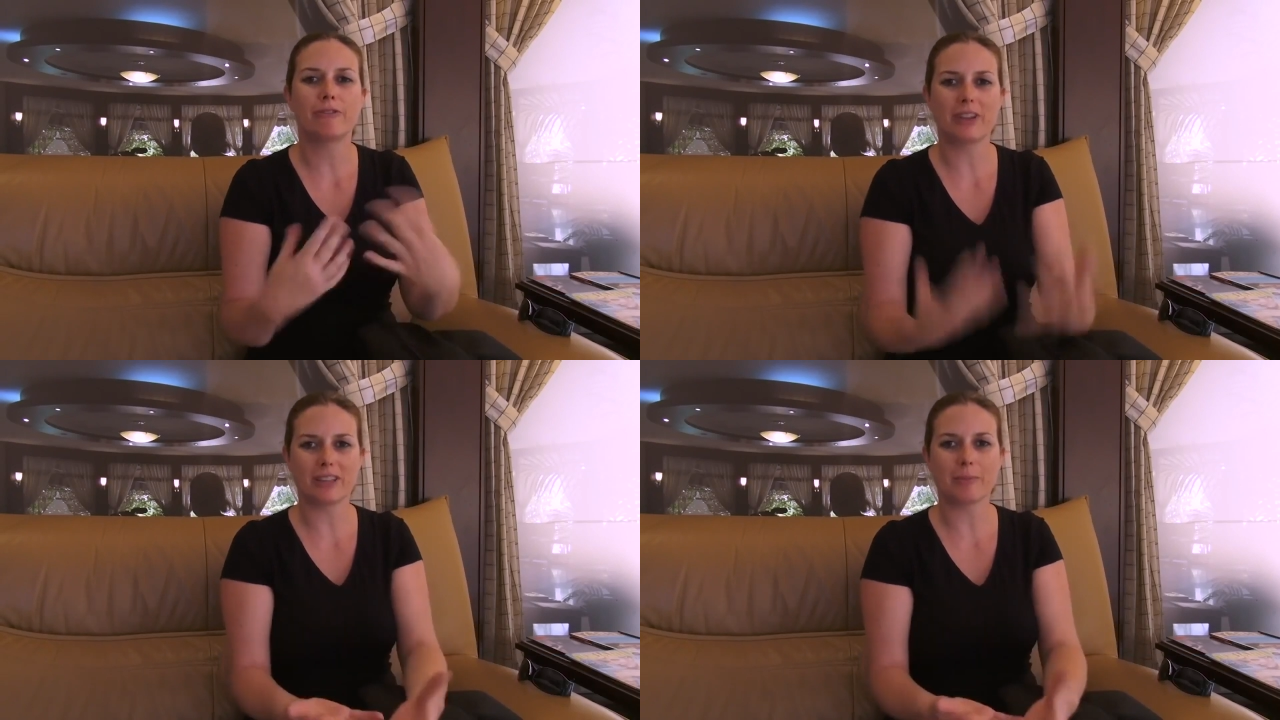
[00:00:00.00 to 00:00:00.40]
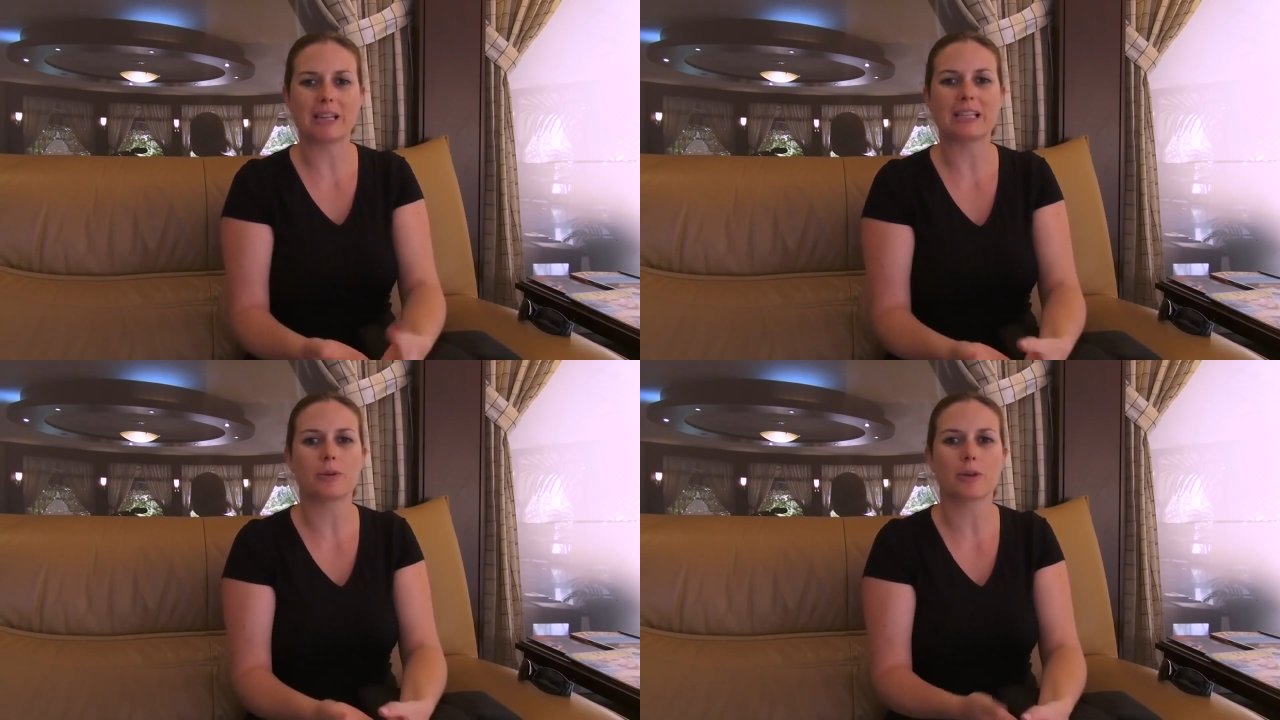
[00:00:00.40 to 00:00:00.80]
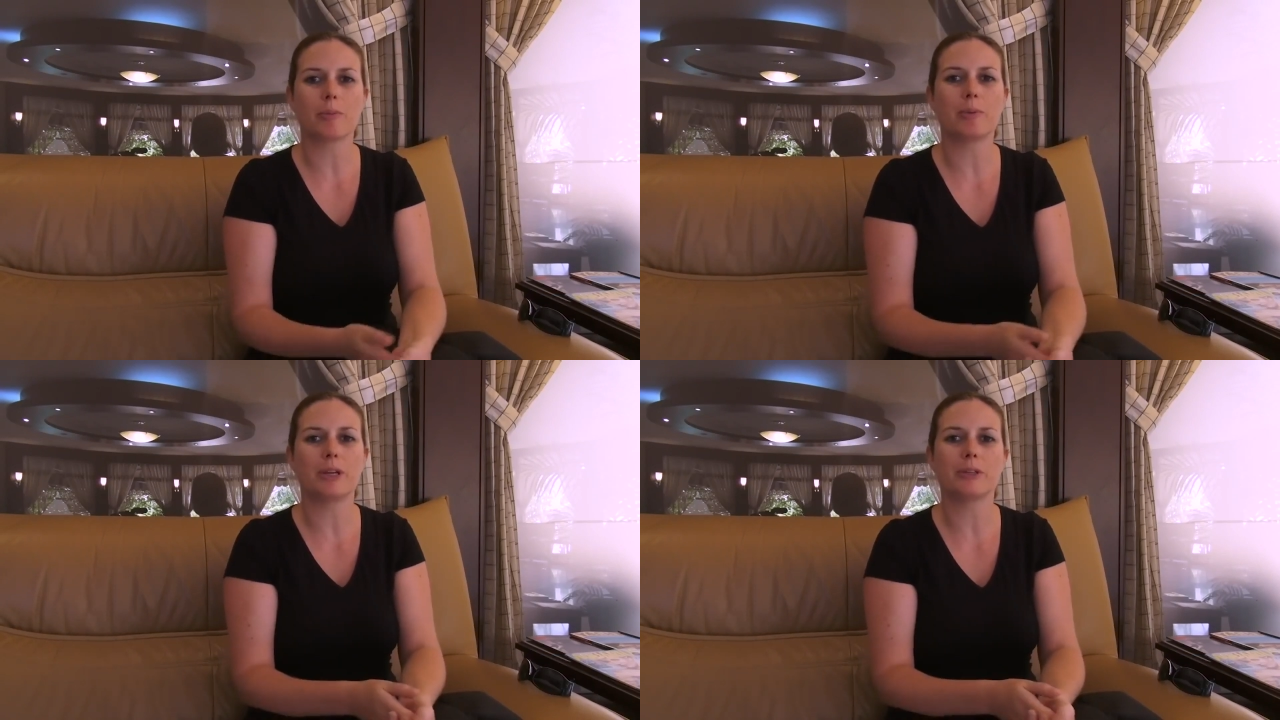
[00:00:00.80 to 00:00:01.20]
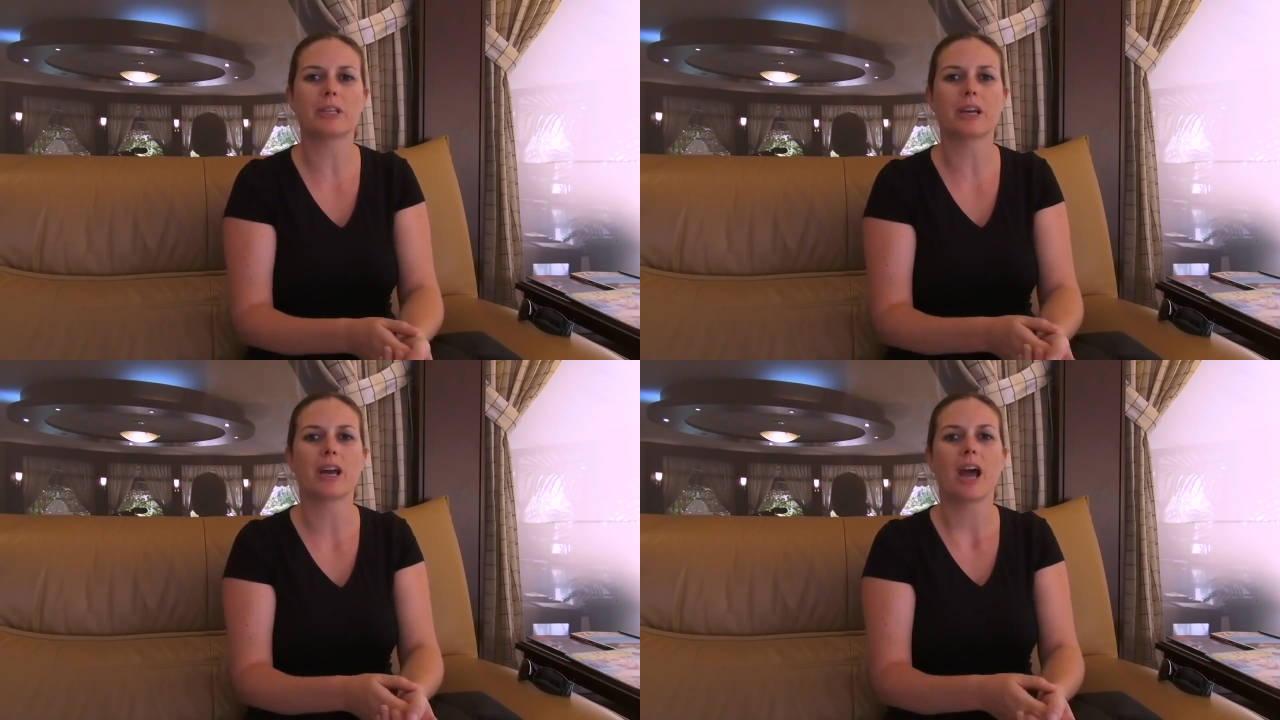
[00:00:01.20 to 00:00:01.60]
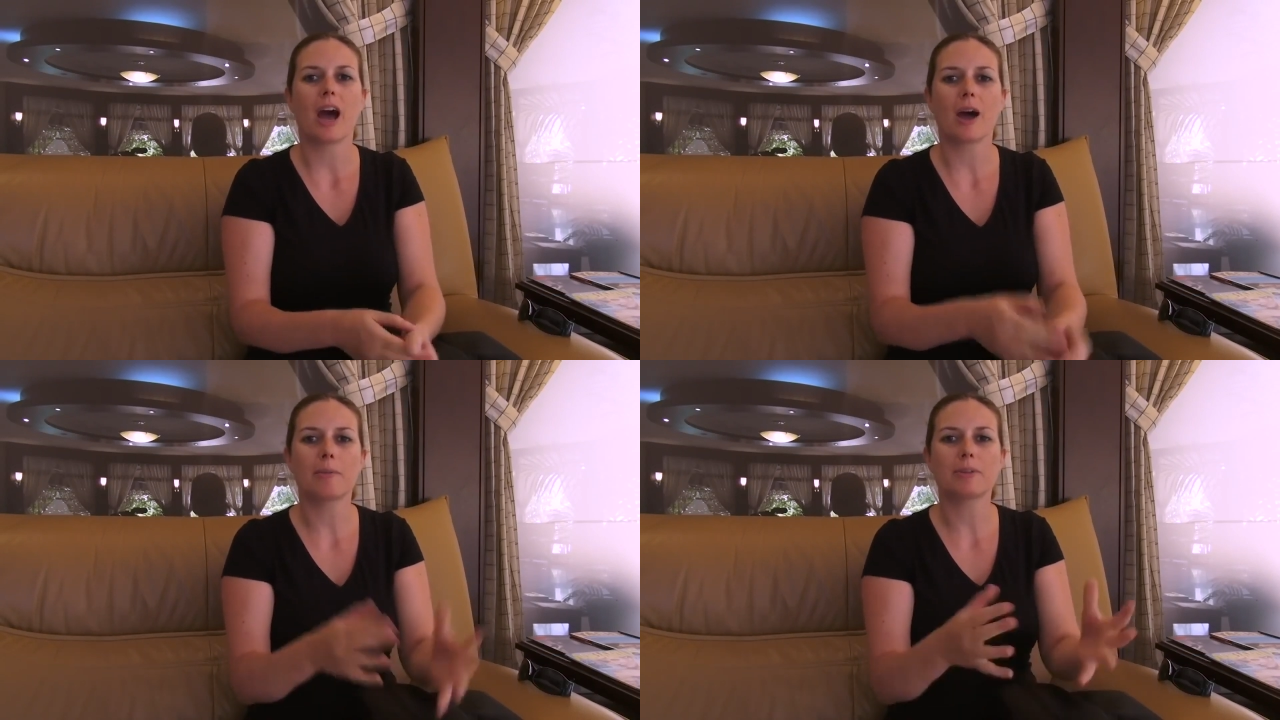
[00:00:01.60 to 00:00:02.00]
feed them into a computer
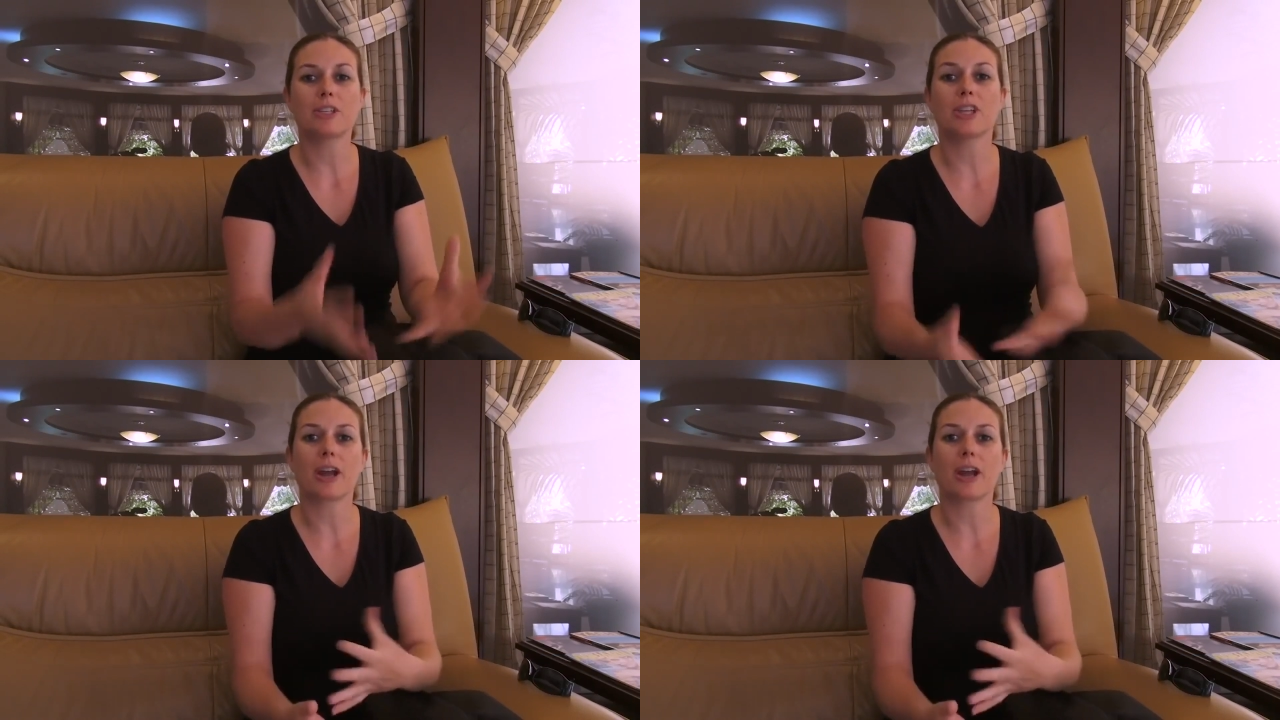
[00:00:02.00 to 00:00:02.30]
to